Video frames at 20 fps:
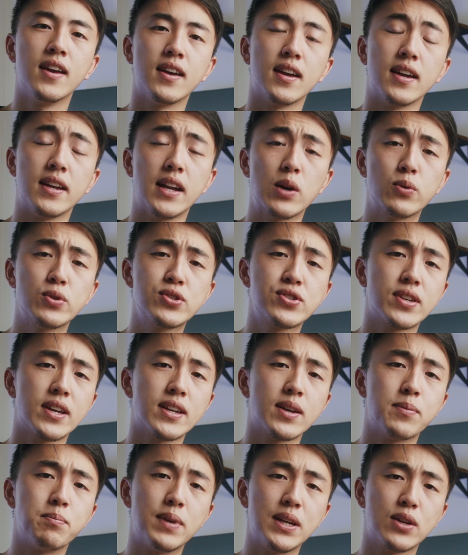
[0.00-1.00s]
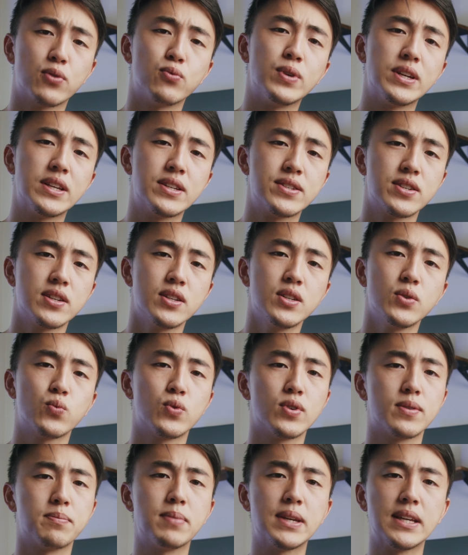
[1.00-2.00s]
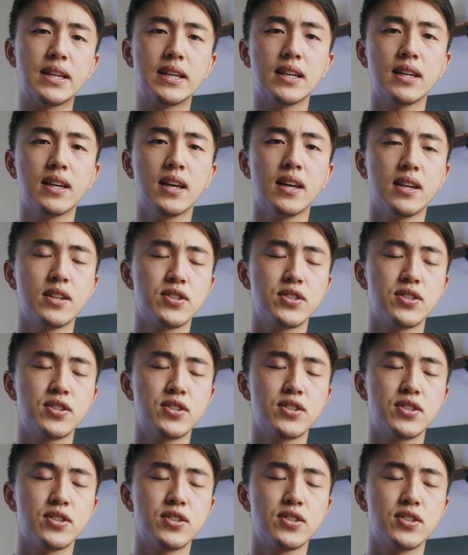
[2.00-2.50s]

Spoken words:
And I would say a big reason would be